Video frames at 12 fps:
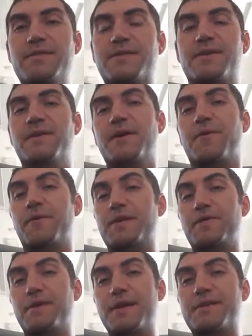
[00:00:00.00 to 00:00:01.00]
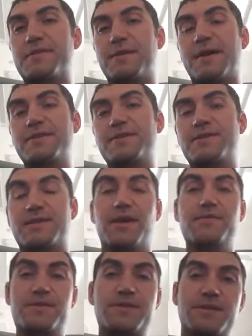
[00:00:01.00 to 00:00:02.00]
So when you victimize
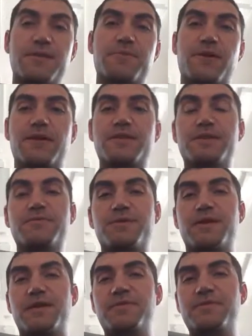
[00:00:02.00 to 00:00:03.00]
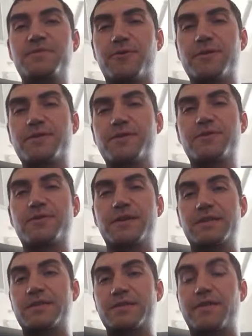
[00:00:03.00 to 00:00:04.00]
yourself, your subconscious will give you more
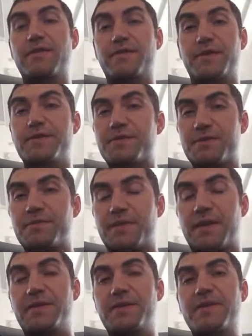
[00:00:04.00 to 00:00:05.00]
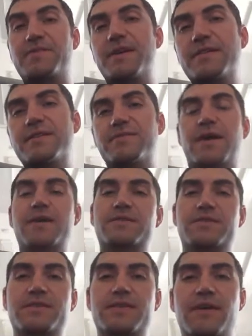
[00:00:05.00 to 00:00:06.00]
situations in the future that you can
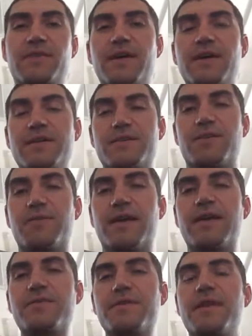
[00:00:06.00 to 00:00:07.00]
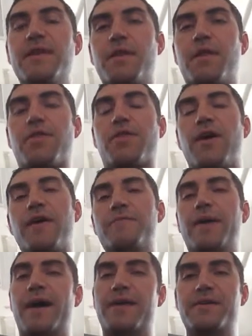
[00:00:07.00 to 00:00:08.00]
victimize yourself. So whatever
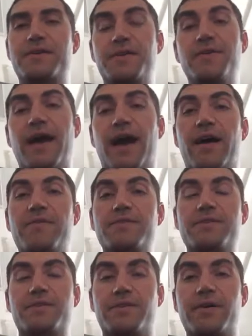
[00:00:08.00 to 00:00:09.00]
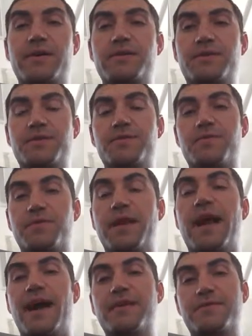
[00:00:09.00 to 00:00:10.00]
thought pattern you have is going to
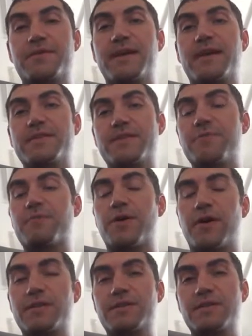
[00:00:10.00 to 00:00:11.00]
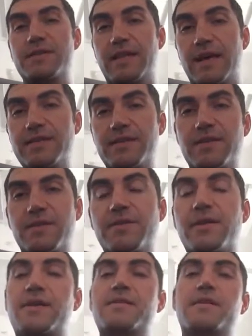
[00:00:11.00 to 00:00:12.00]
react with that subconscious, and that's going to
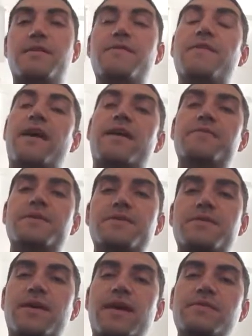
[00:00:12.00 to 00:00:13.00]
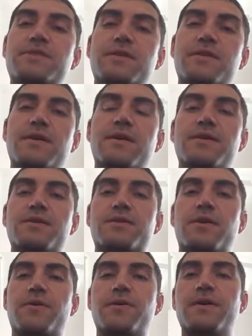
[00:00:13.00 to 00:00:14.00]
create the environment around you.
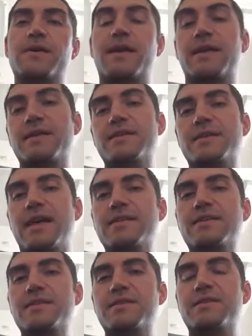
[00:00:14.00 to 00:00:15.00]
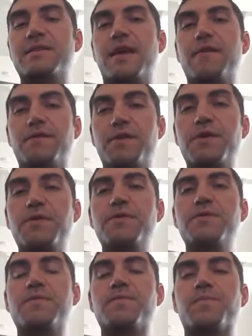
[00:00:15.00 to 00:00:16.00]
So in a sense, if
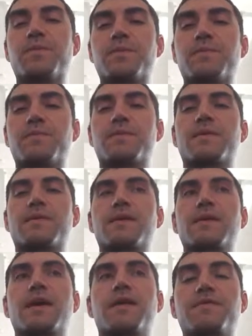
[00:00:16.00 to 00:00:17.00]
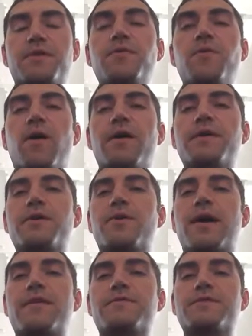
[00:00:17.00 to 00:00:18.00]
you want to
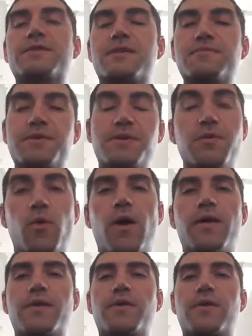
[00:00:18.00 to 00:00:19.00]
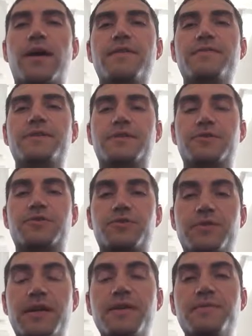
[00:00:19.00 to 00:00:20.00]
go after something, you want to go after your
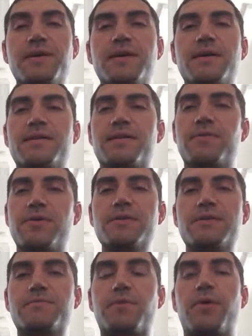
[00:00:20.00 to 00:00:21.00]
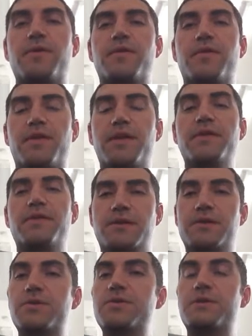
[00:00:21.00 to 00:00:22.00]
dream, the most important thing you
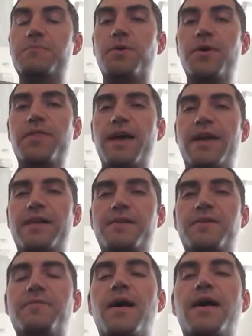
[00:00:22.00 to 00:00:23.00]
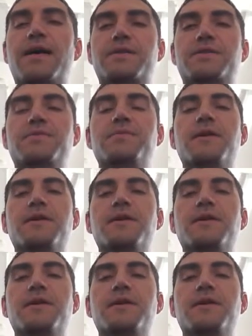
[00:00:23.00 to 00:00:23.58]
can do is you put that in your mind.